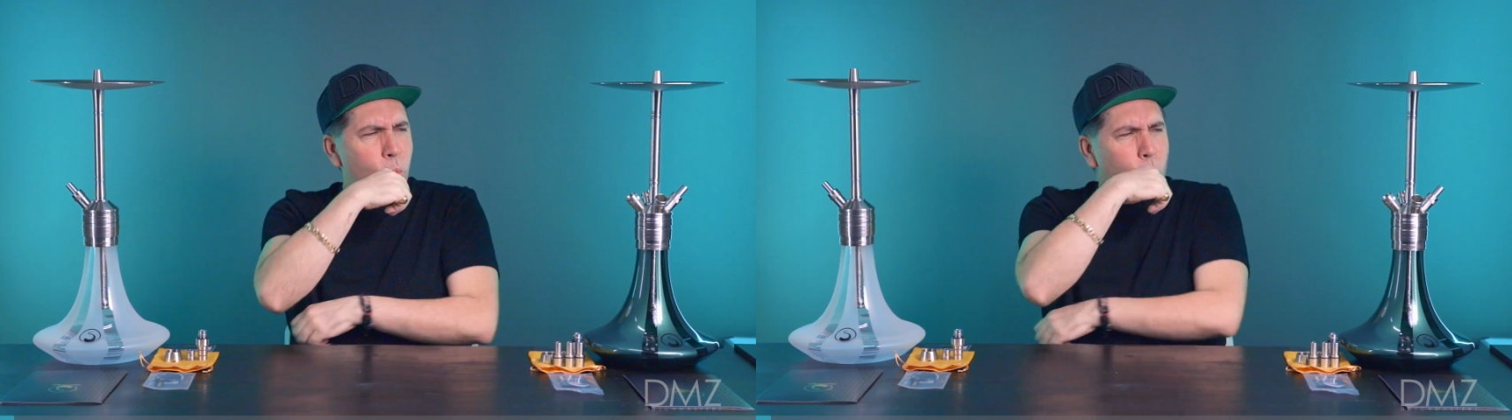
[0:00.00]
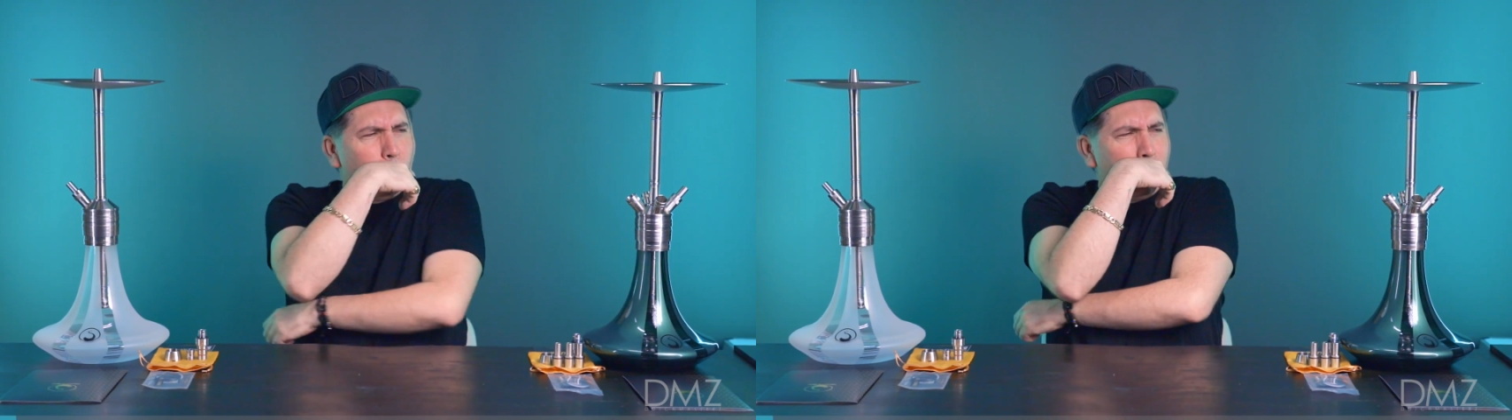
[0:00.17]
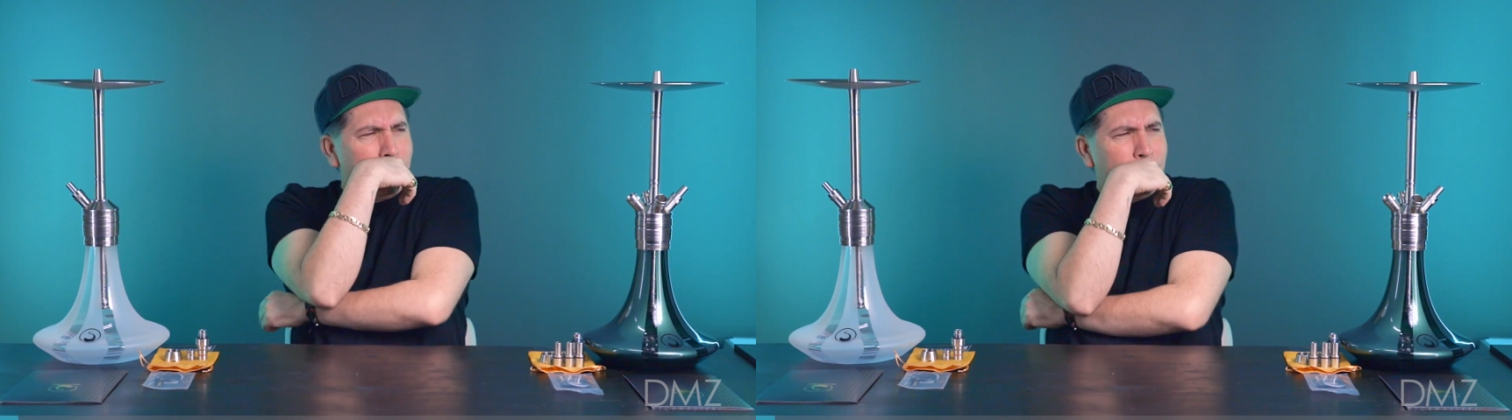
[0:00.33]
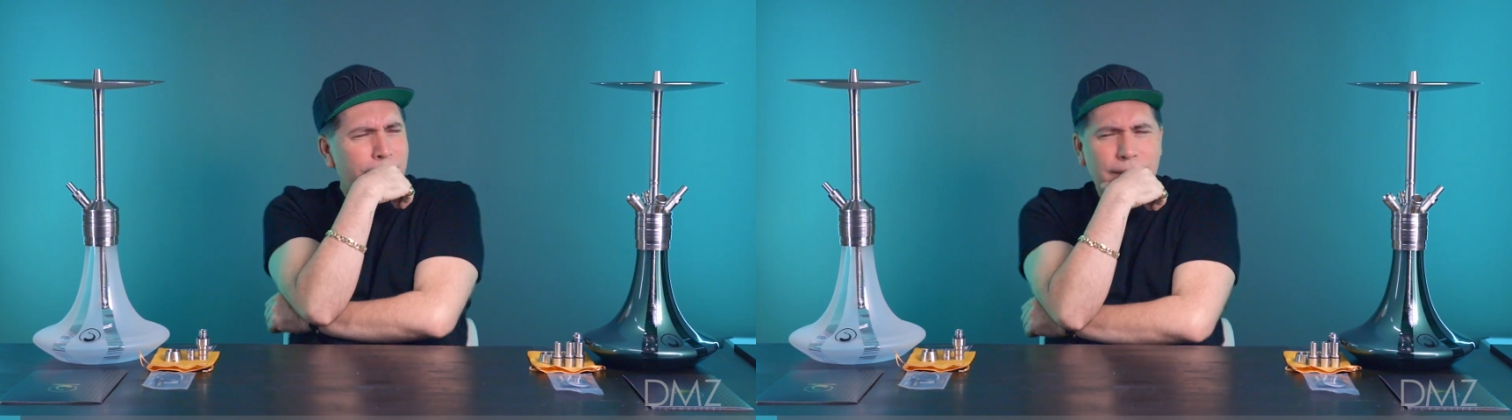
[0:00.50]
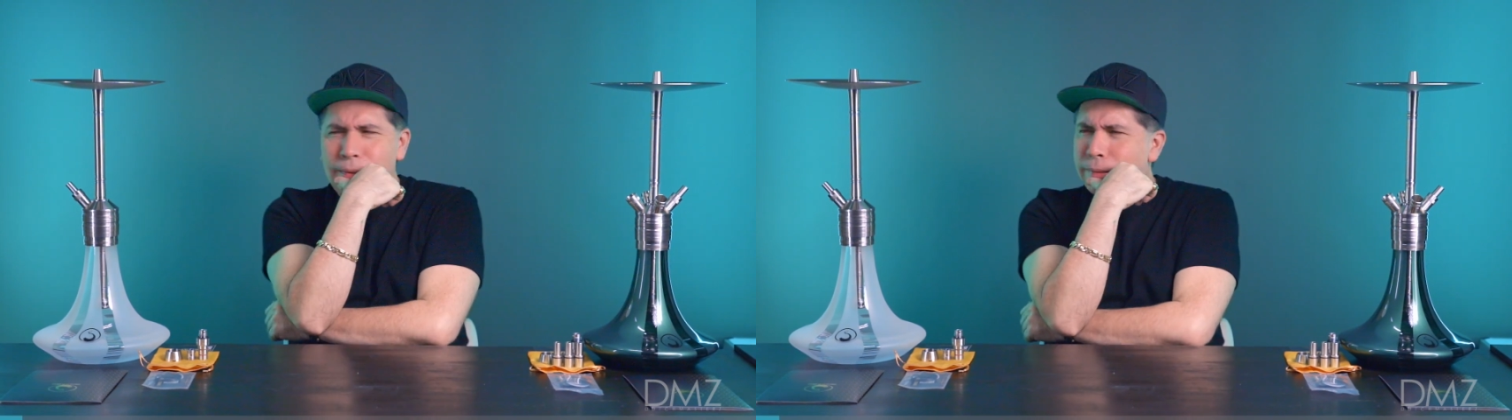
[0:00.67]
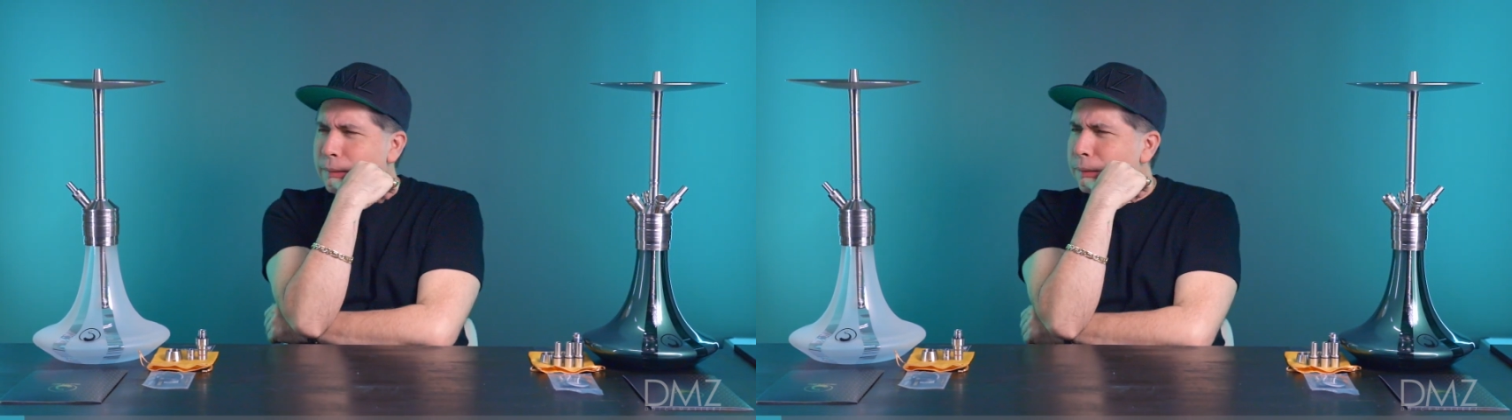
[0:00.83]

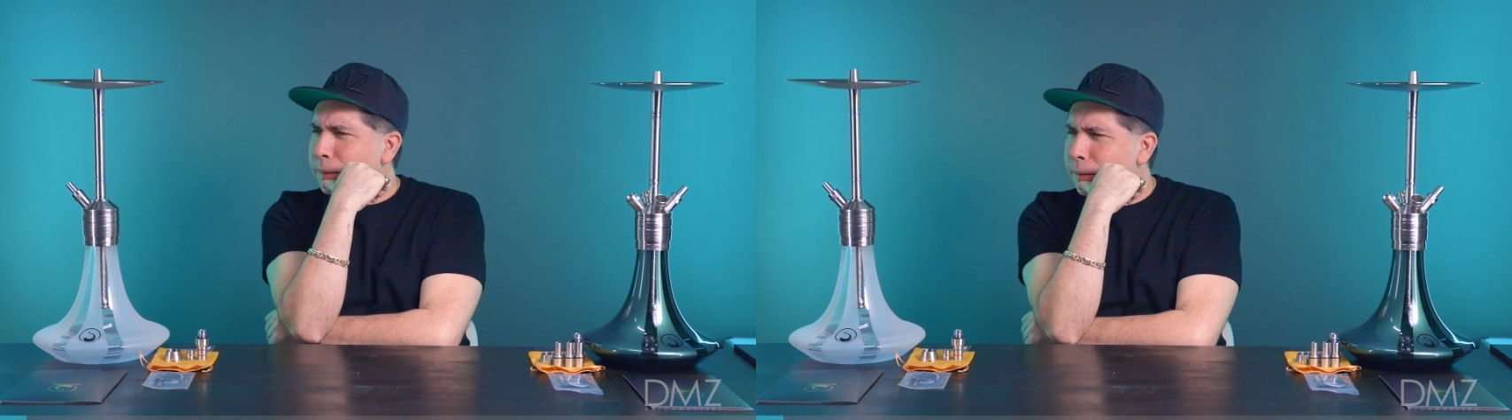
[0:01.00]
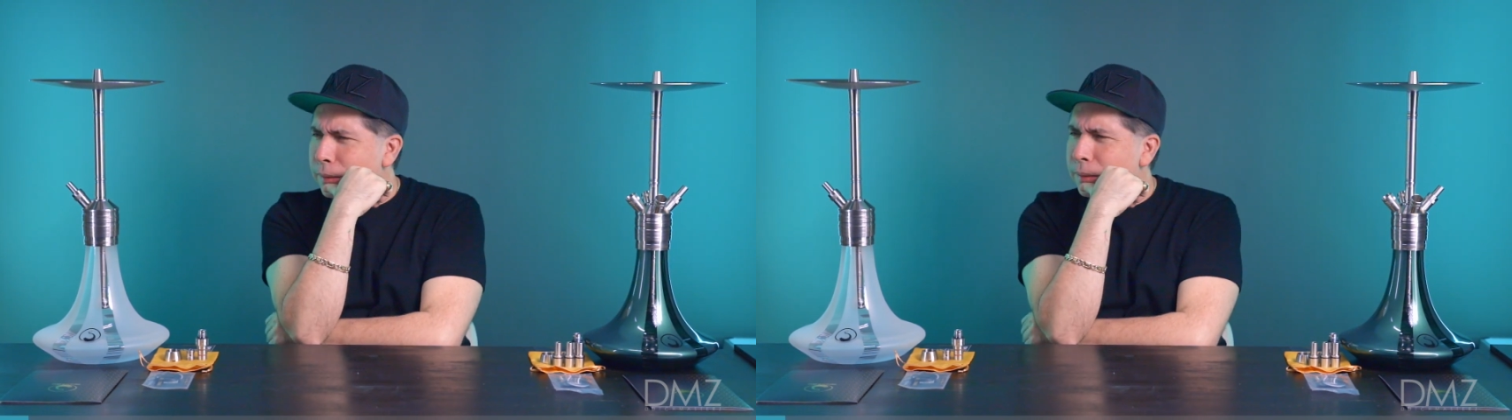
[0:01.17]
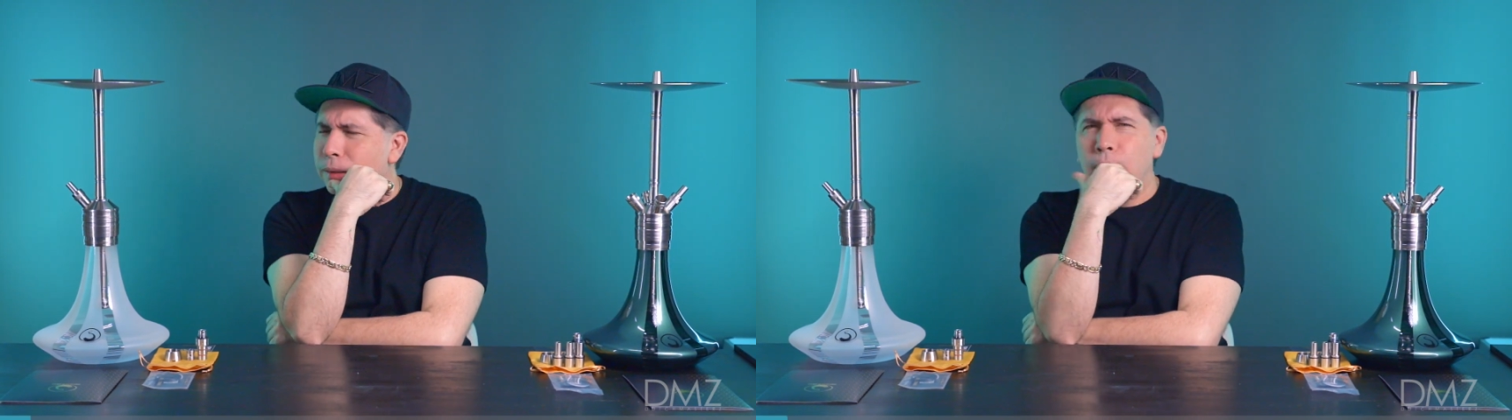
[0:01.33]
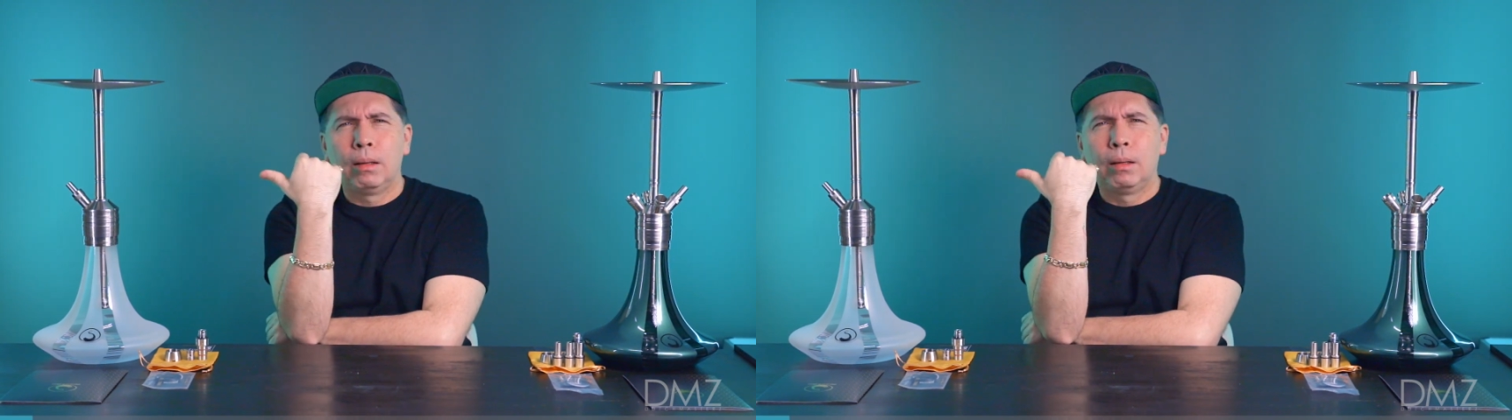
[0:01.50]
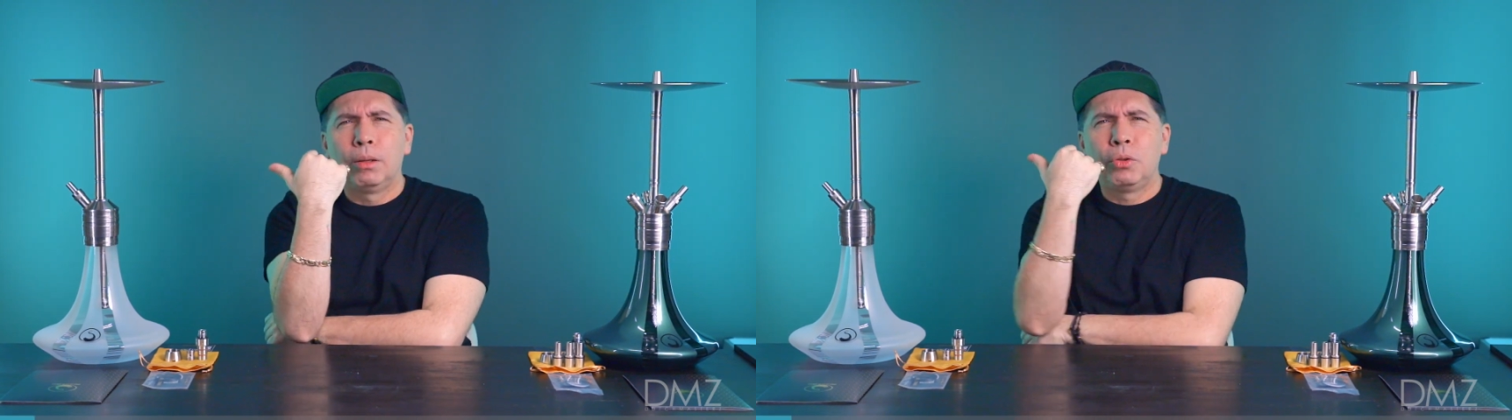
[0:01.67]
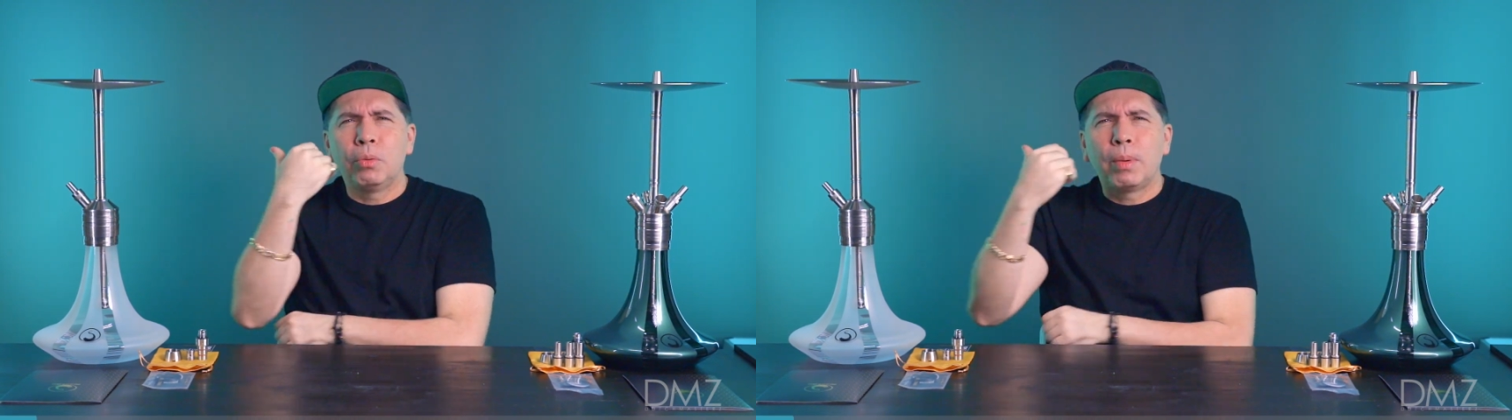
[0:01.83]
What?
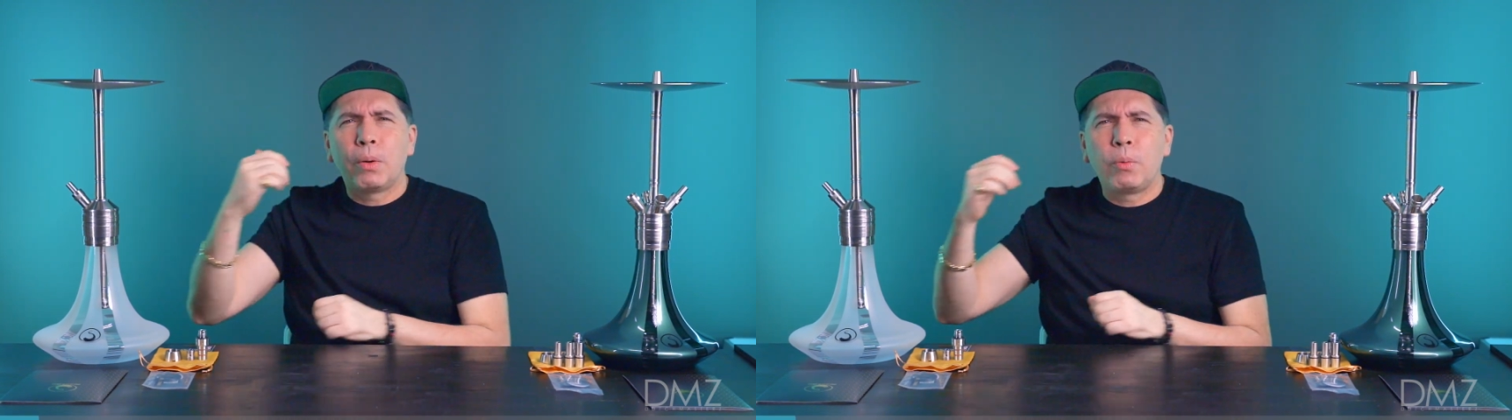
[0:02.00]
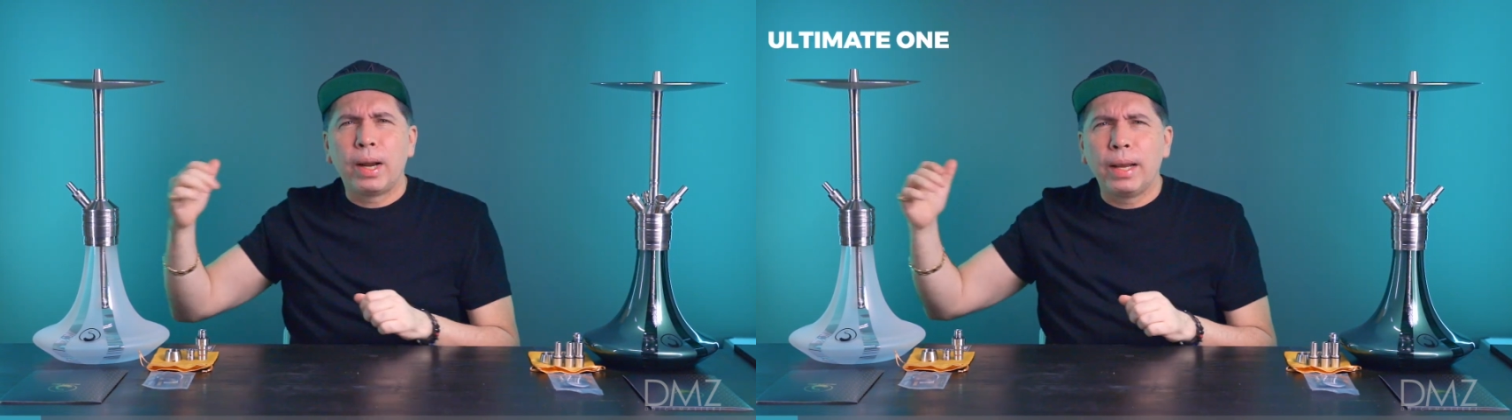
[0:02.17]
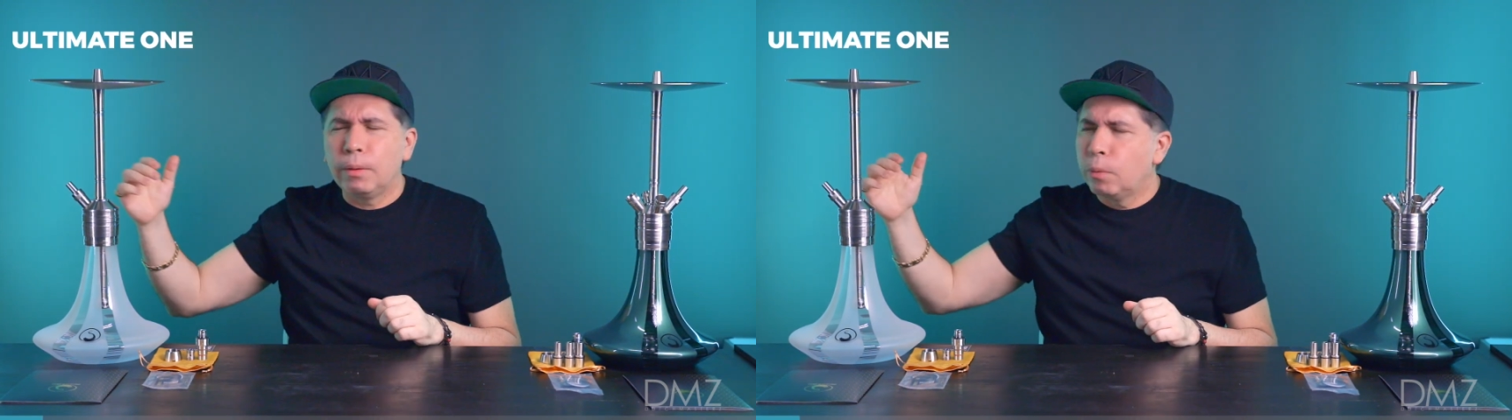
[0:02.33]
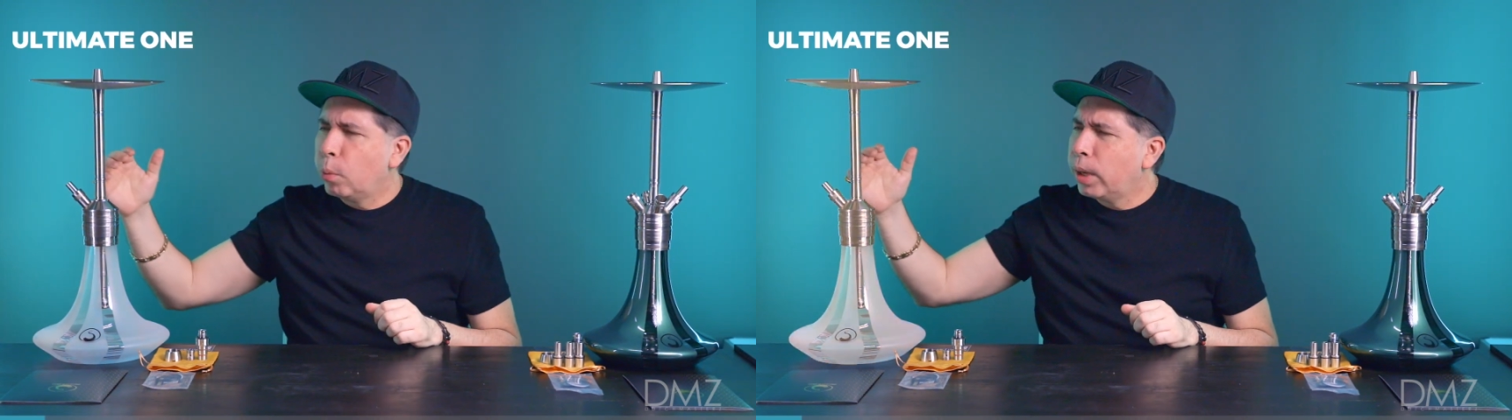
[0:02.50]
To my right,